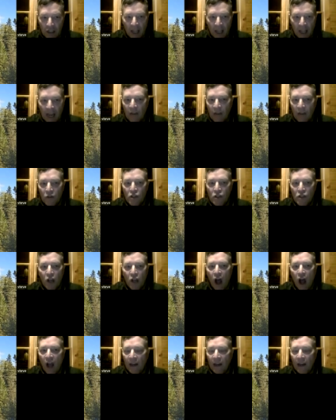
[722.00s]
the
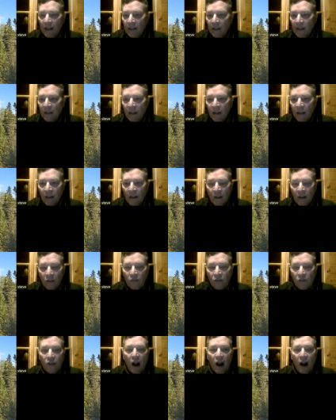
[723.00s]
Androscoggin
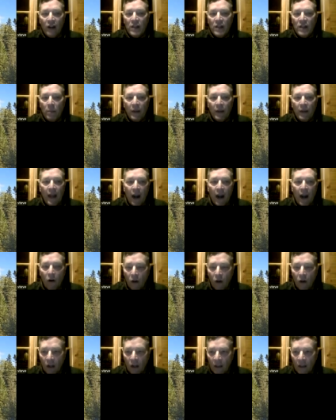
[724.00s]
starts up in
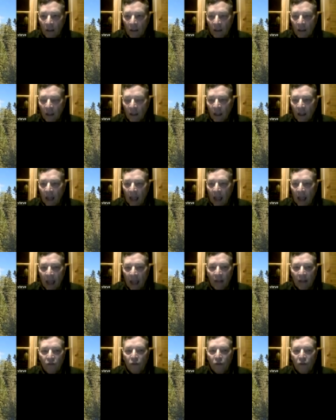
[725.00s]
Errol
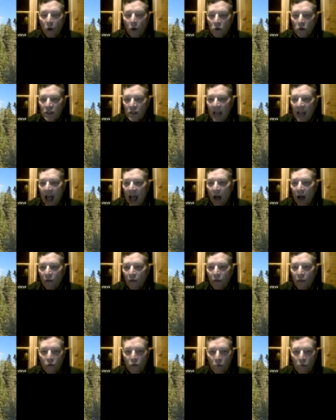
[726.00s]
and flows down
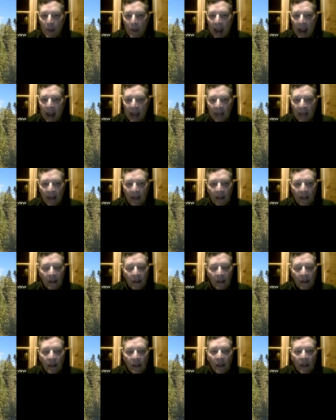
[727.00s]
through Maine.
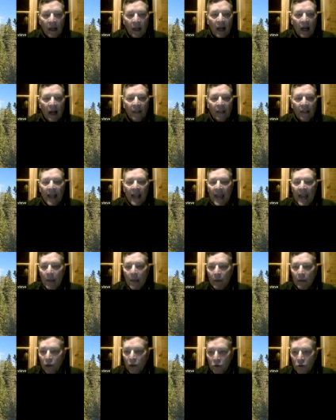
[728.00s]
Uh, the
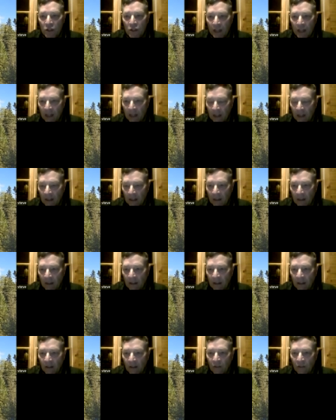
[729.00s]
Ammonoosuc
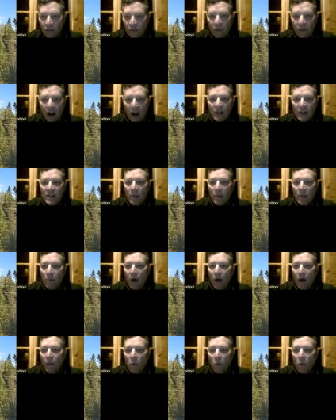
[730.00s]
starts up
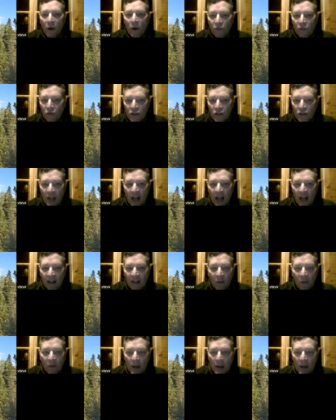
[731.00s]
on the western side of
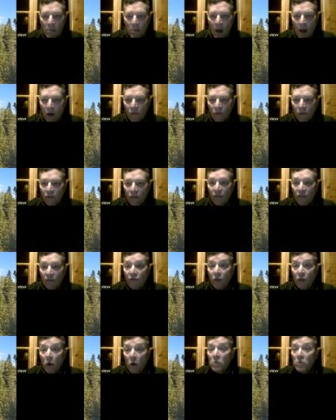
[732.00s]
the White Mountains and
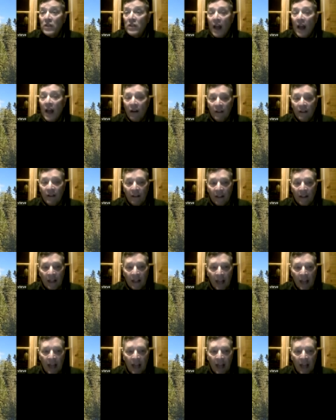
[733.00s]
flows down into the
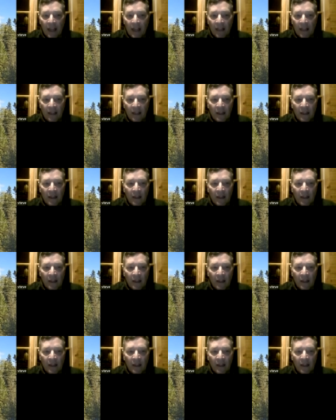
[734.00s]
Connecticut.